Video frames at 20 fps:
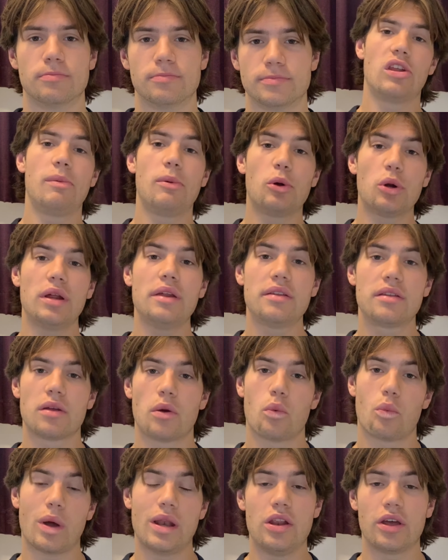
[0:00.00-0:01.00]
To be honest,
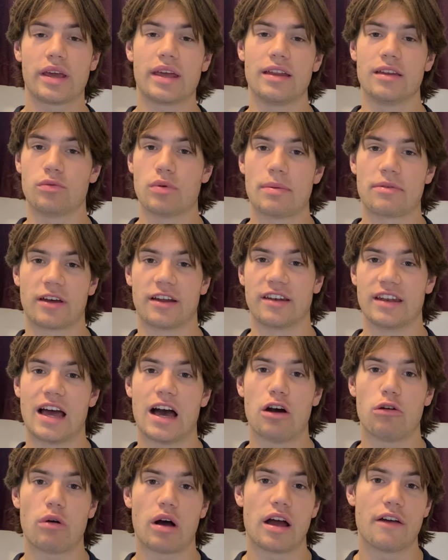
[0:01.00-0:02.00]
when looking at this website
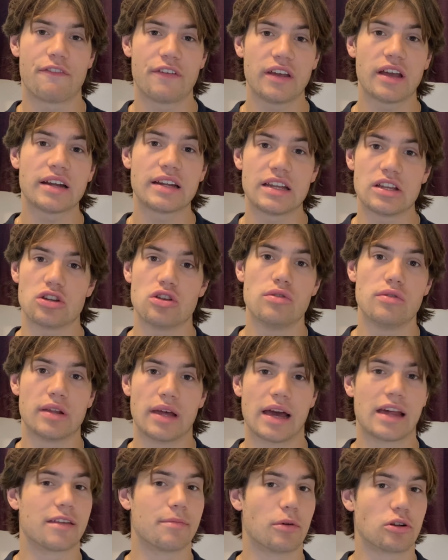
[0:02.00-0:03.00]
now, I think I didn't use it
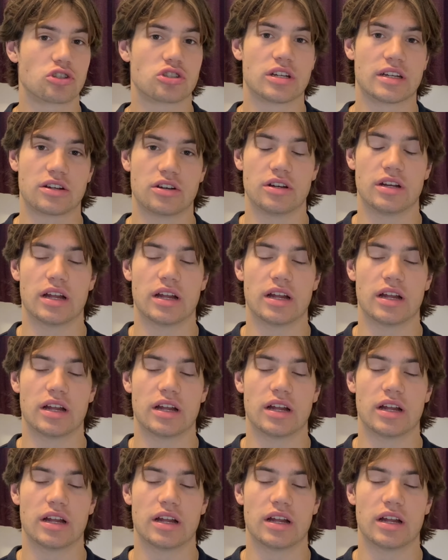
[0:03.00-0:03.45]
as much as I could